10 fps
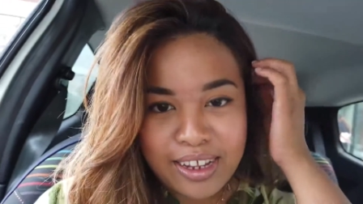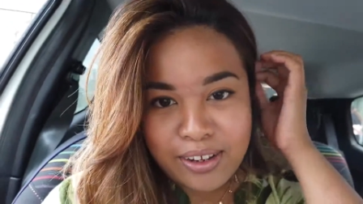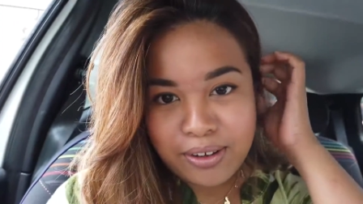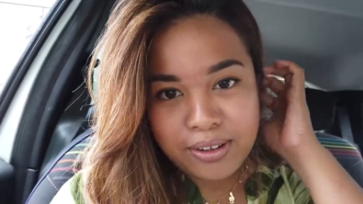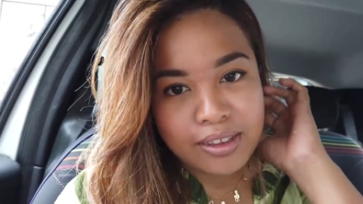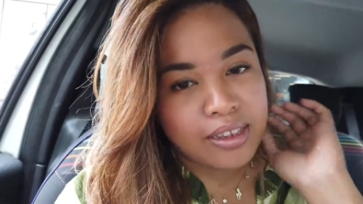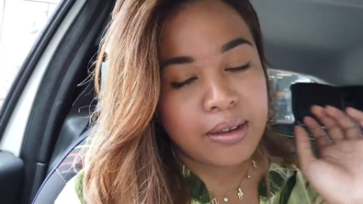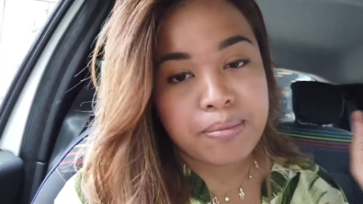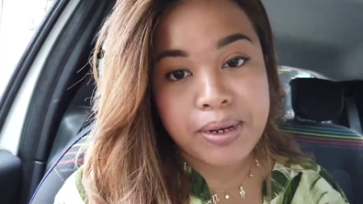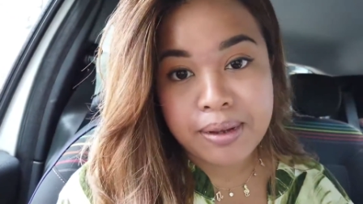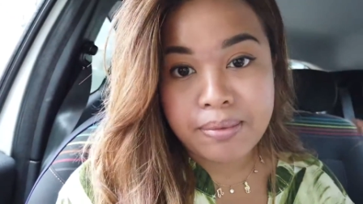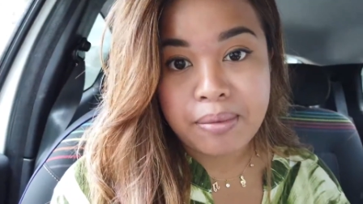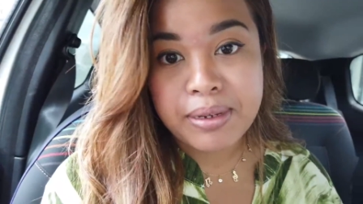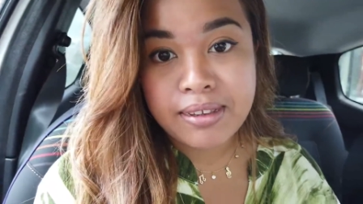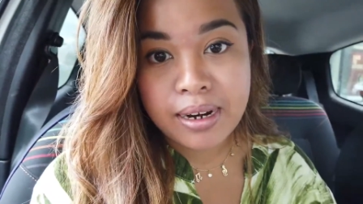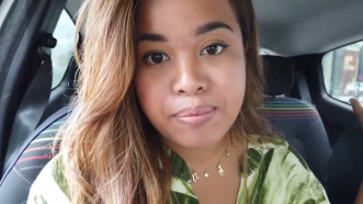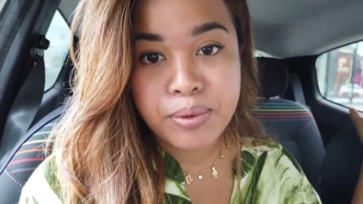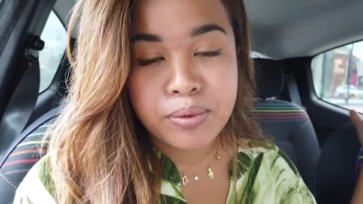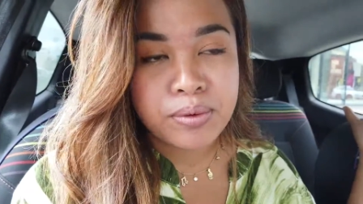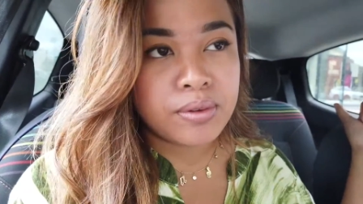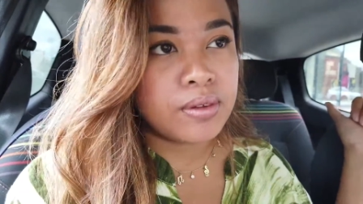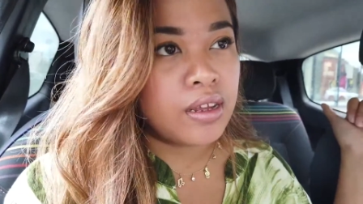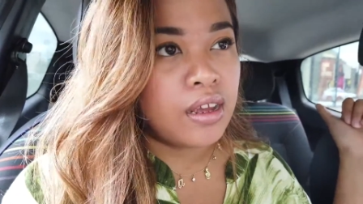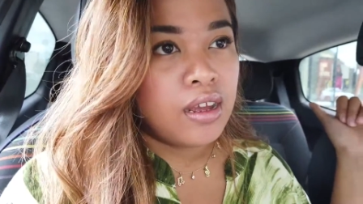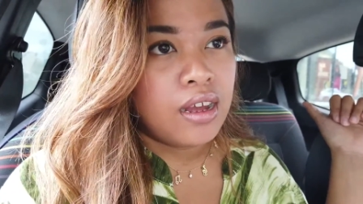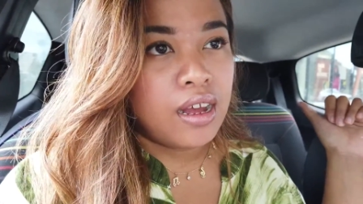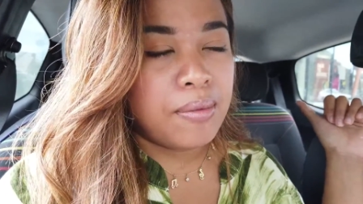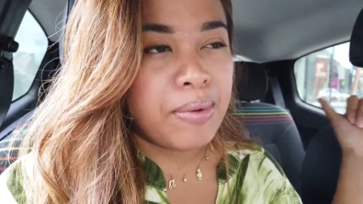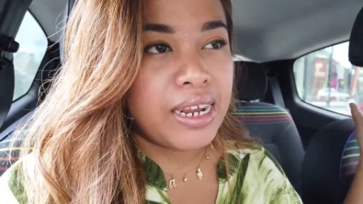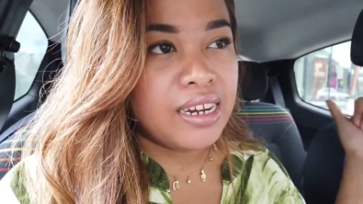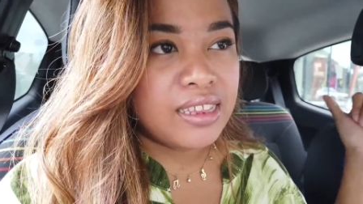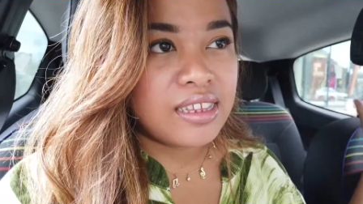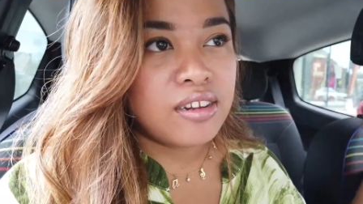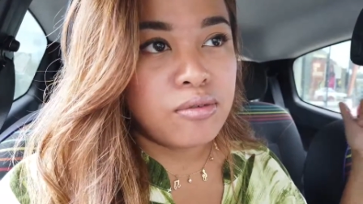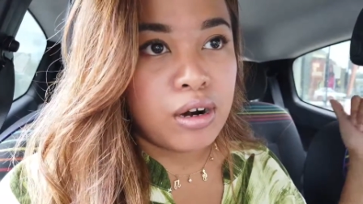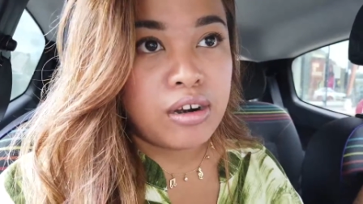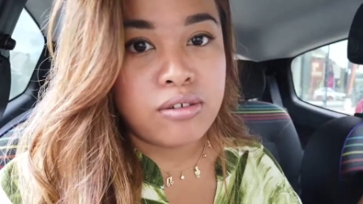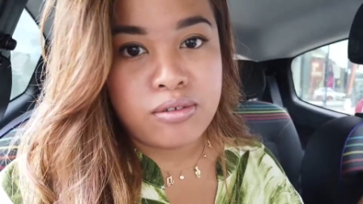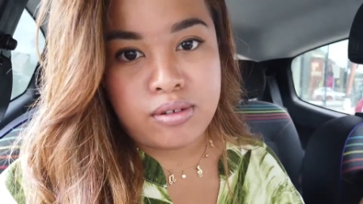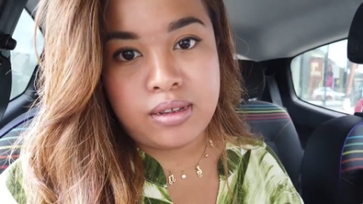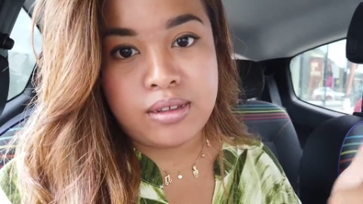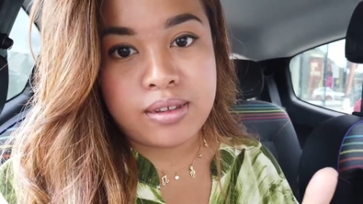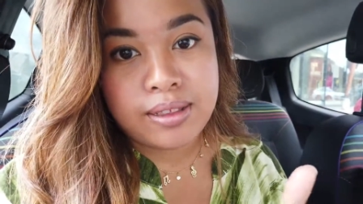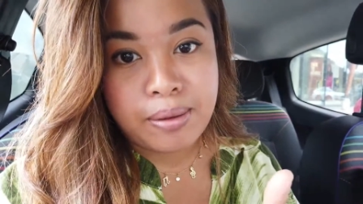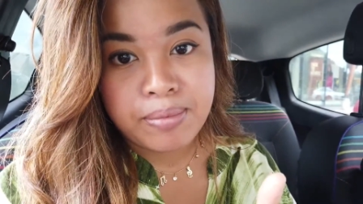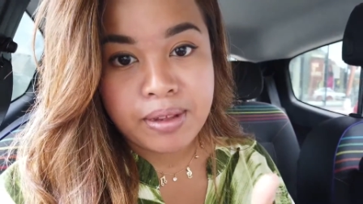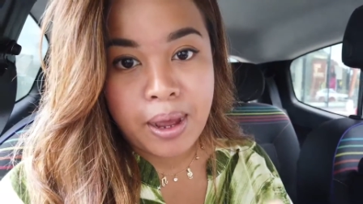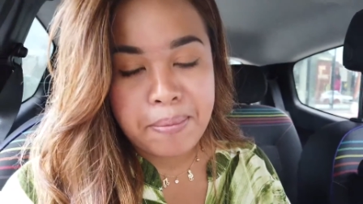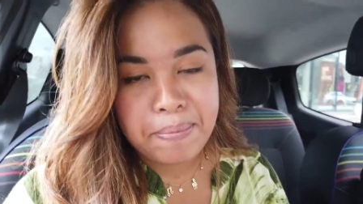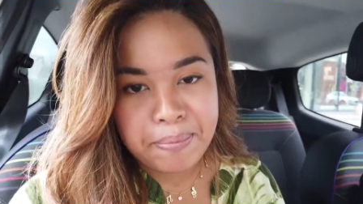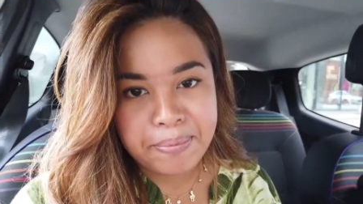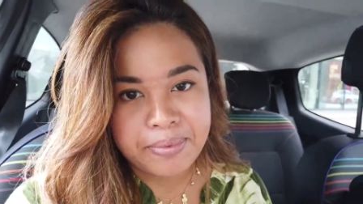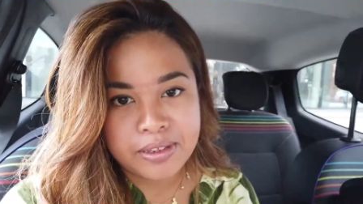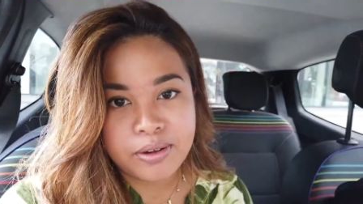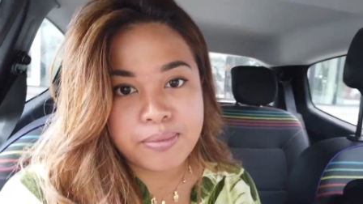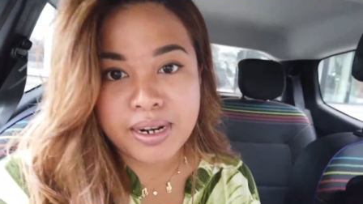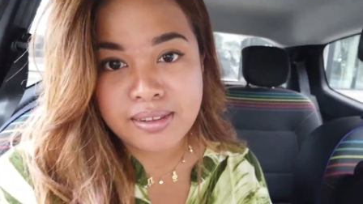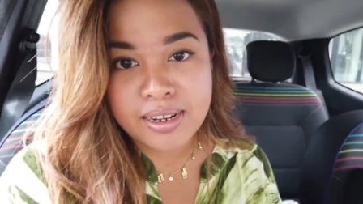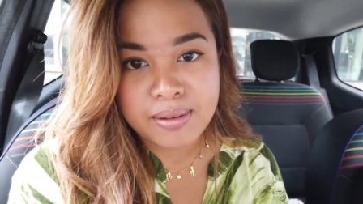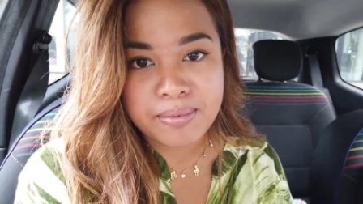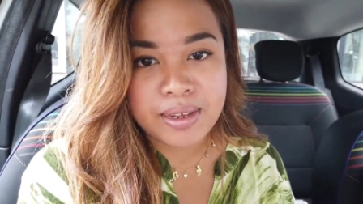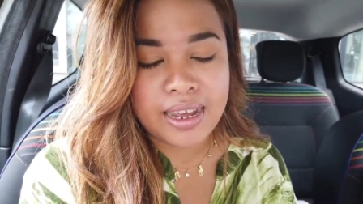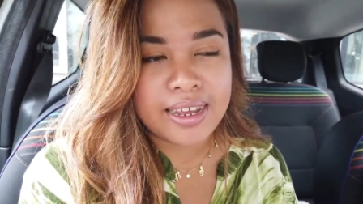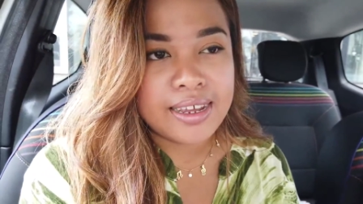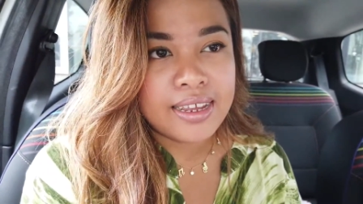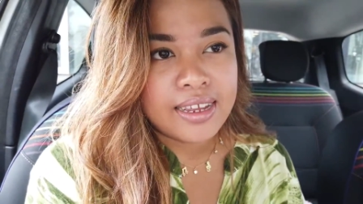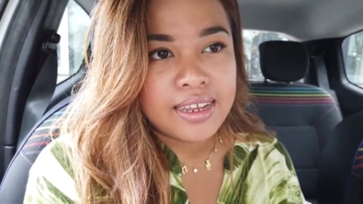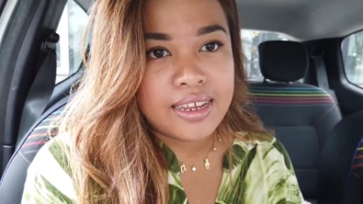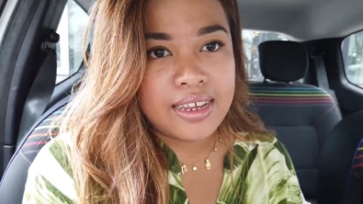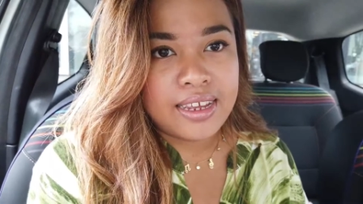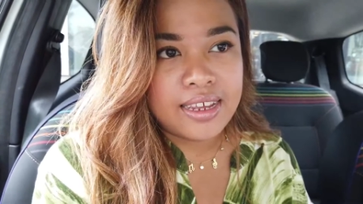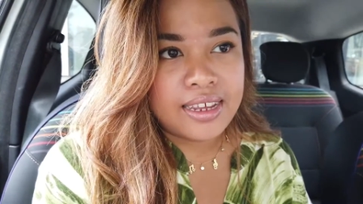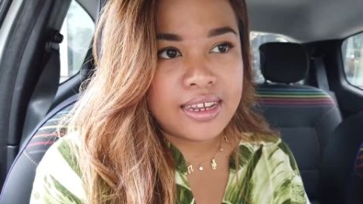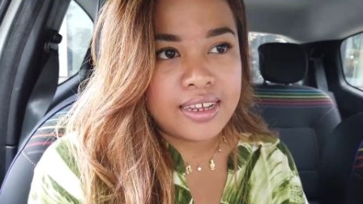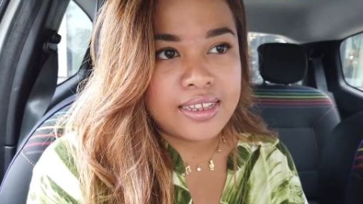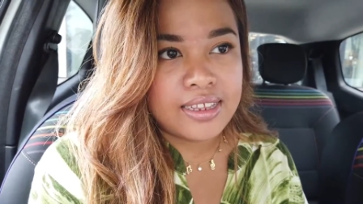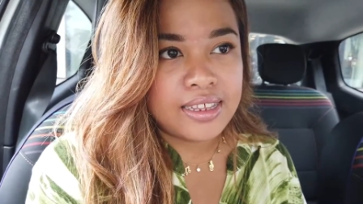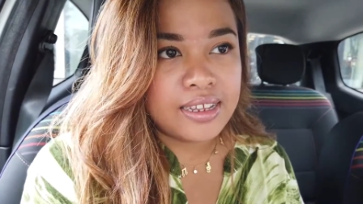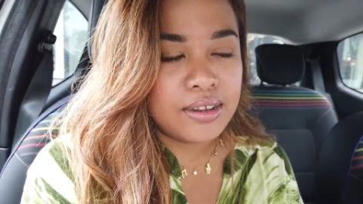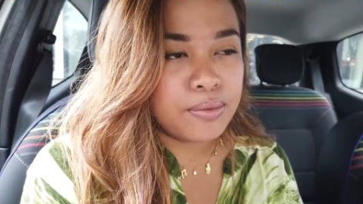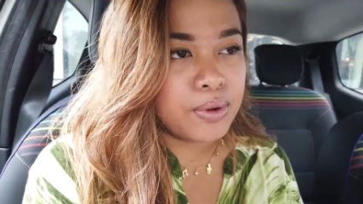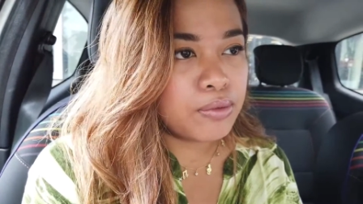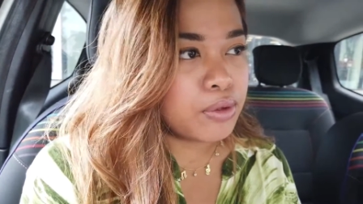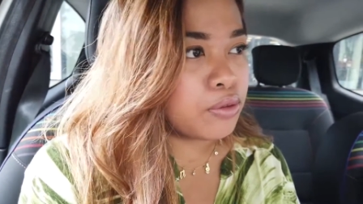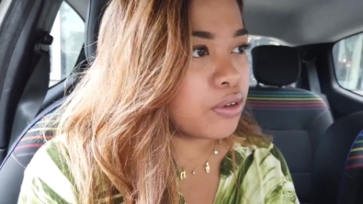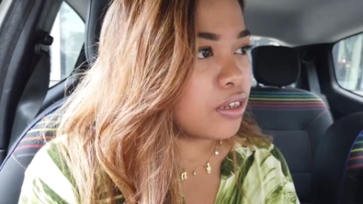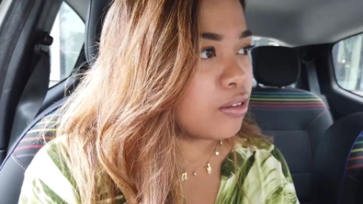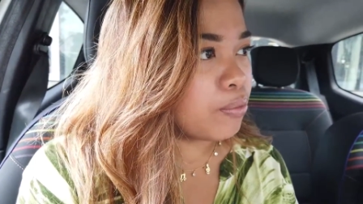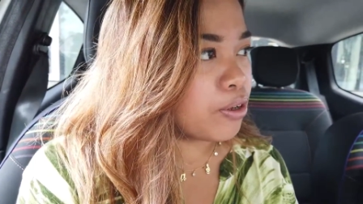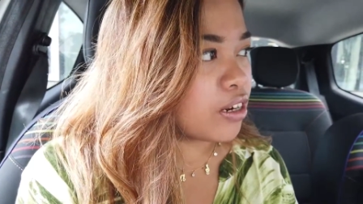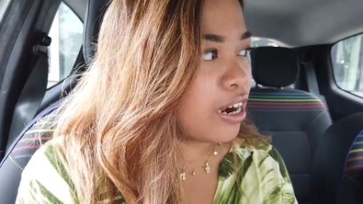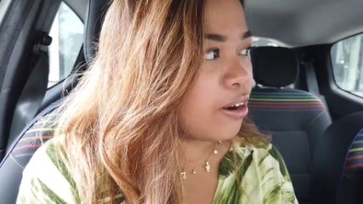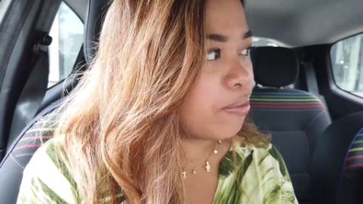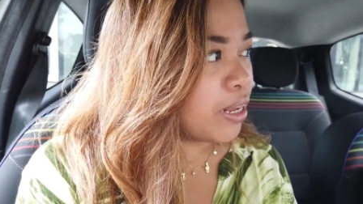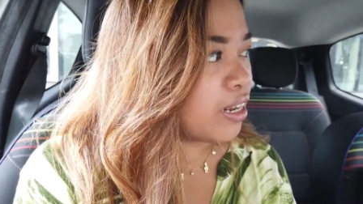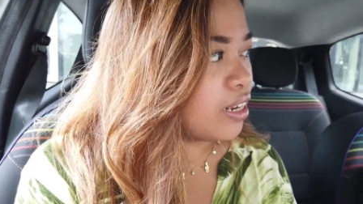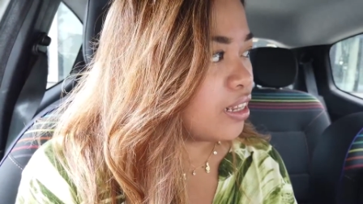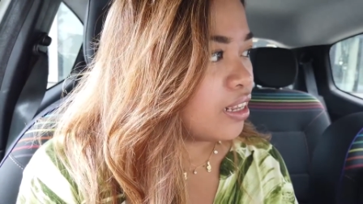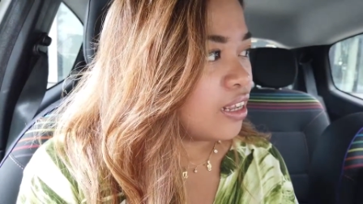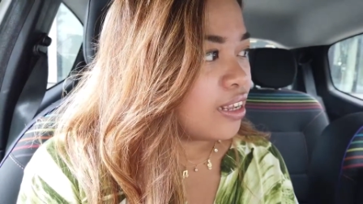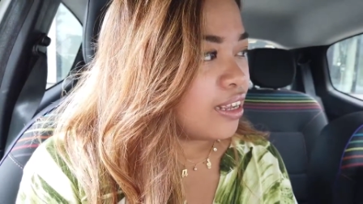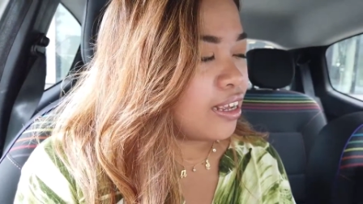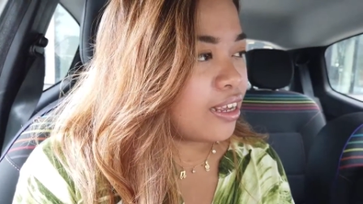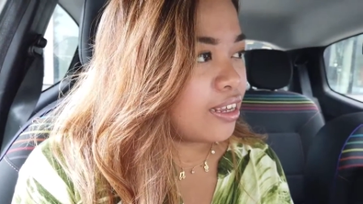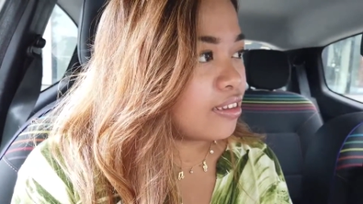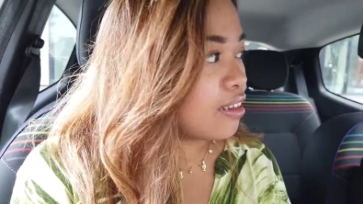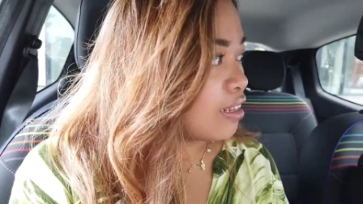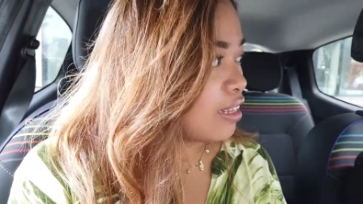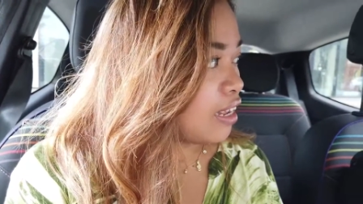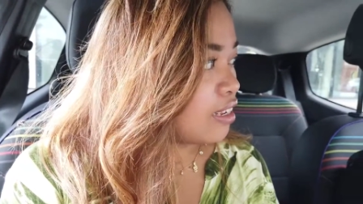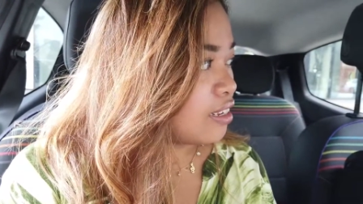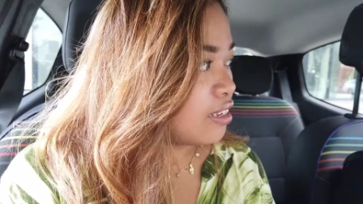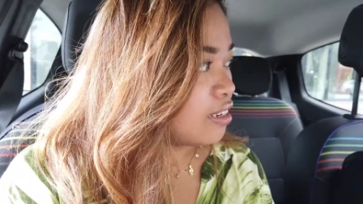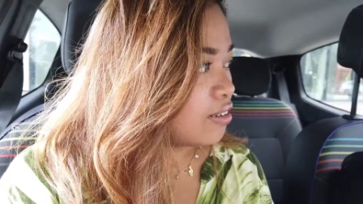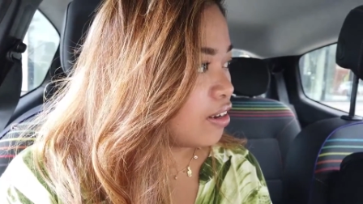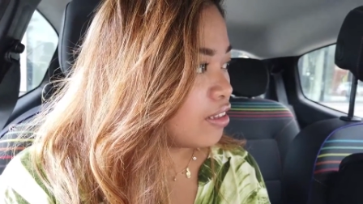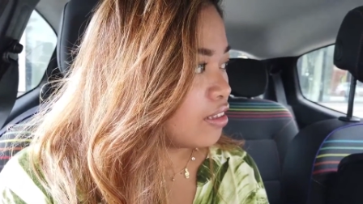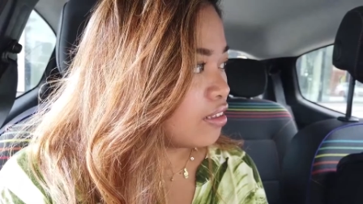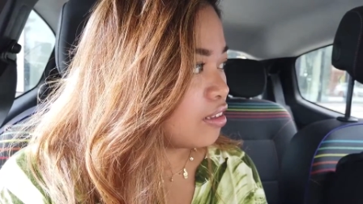ayun, masarap yung My Little Warung. It's a thumbs up. Sobrang sarap niya. And what we took is pork caramel and satay, right?